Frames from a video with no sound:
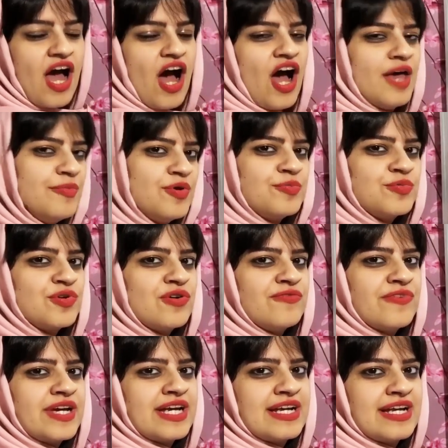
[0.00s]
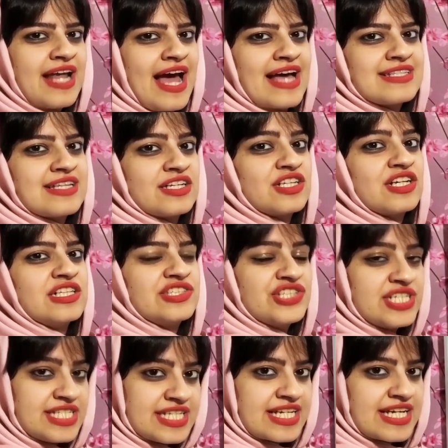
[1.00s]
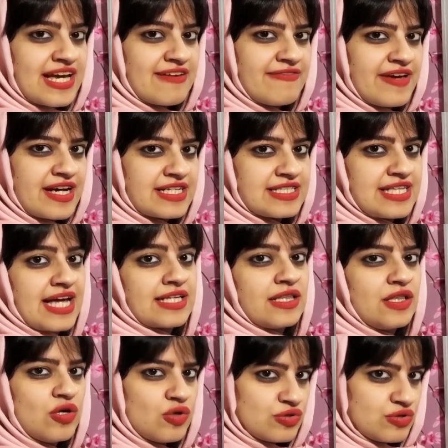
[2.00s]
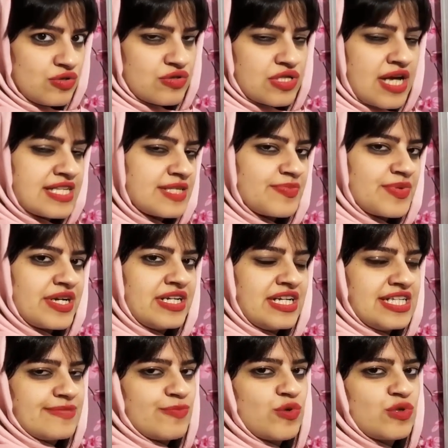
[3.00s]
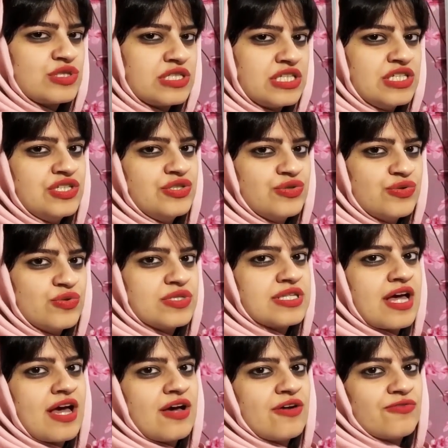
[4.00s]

Ibuprofen has analgesic effects and low-dose aspirin is mostly used